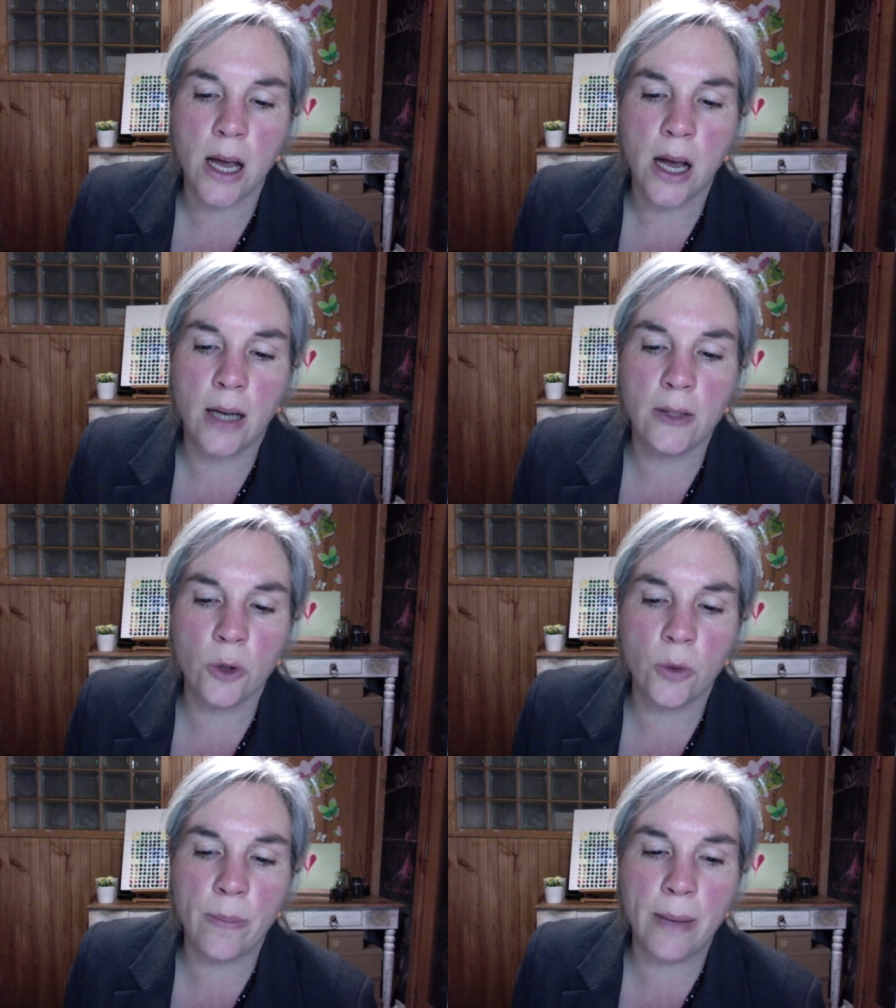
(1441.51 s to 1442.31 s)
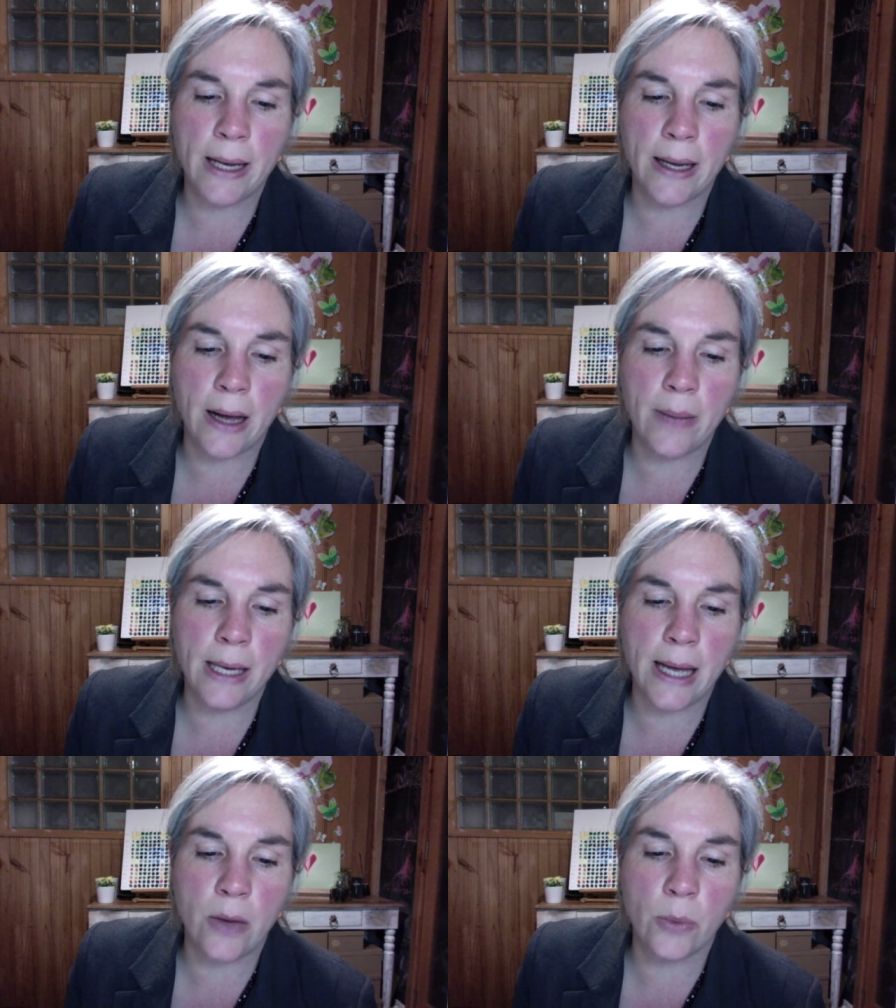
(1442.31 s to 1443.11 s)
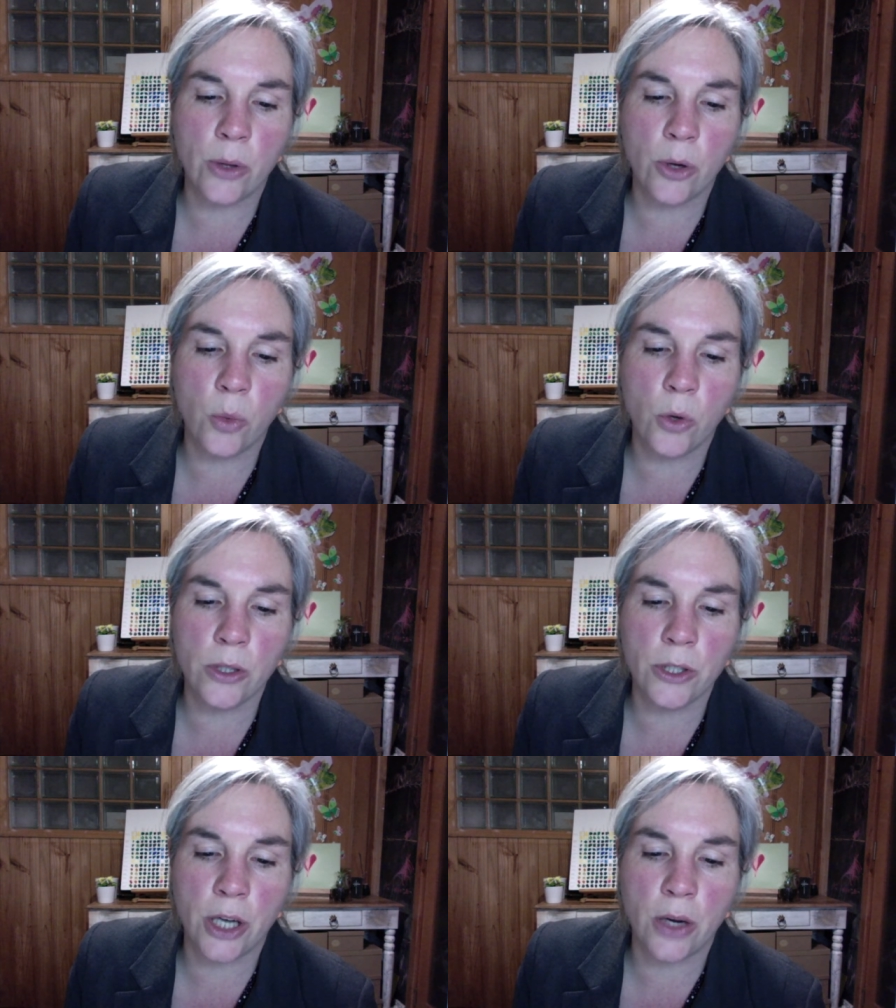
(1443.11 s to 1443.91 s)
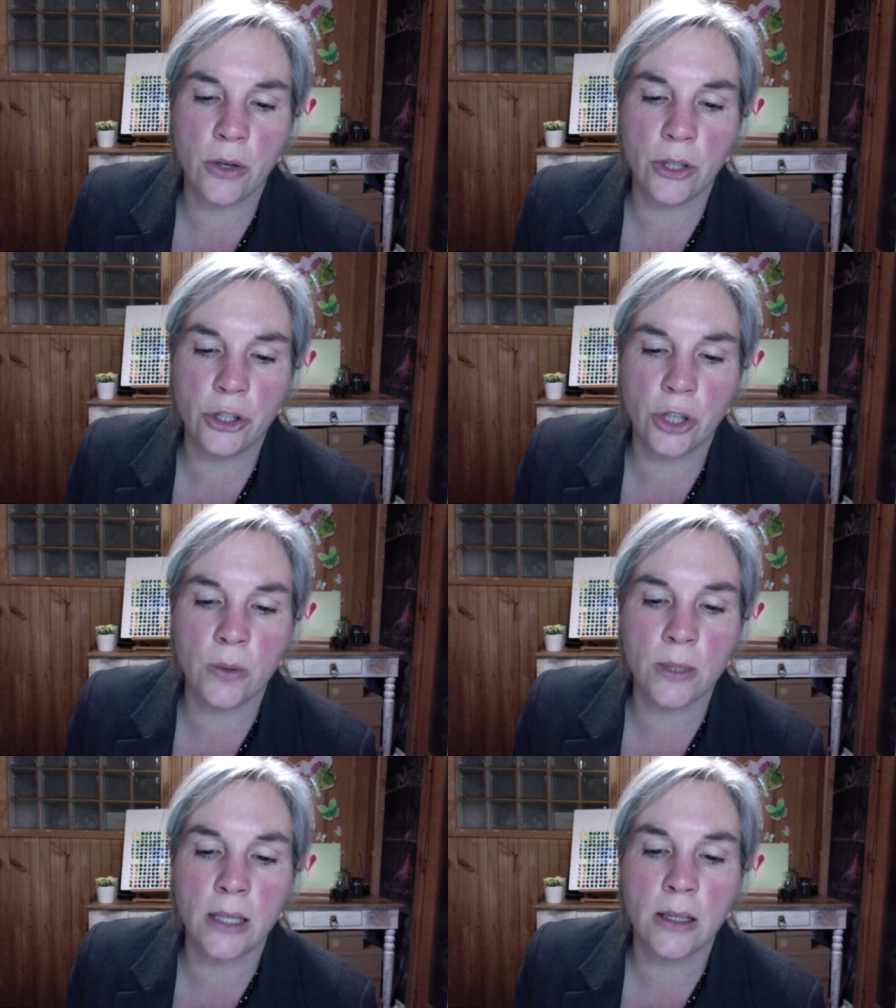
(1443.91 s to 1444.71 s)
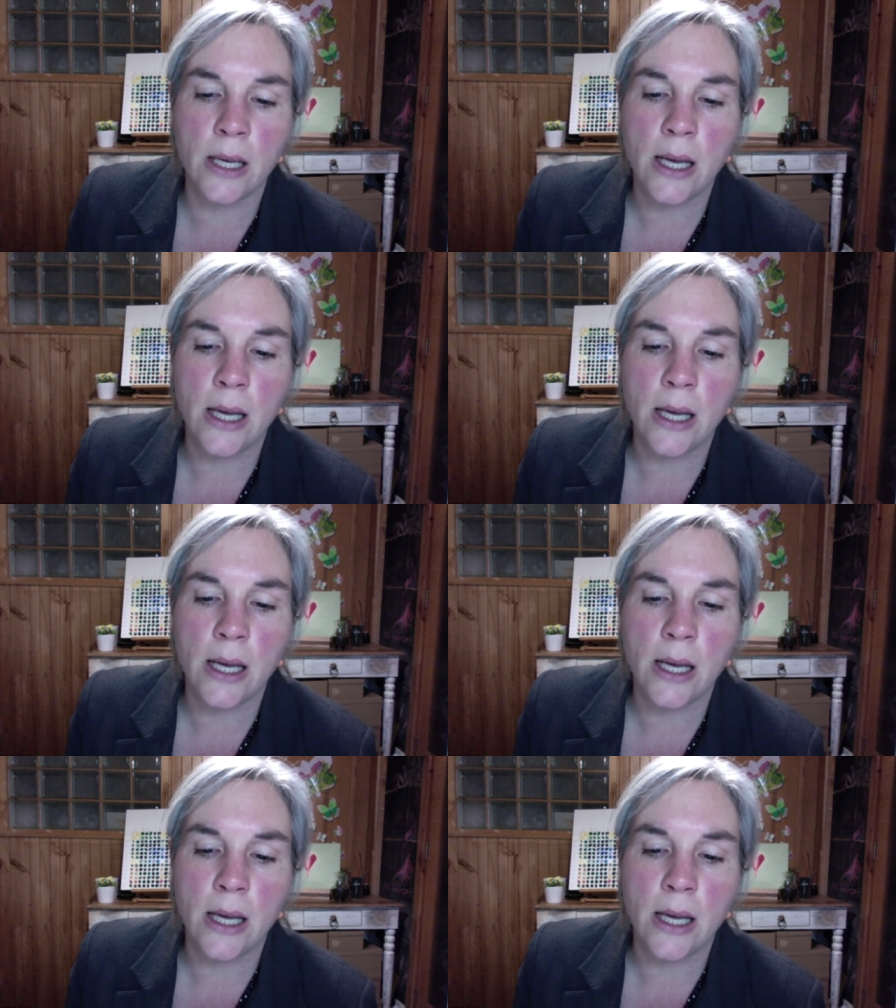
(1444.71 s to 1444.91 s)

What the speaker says: I saw Rebecca coming out with her water jug on her shoulder.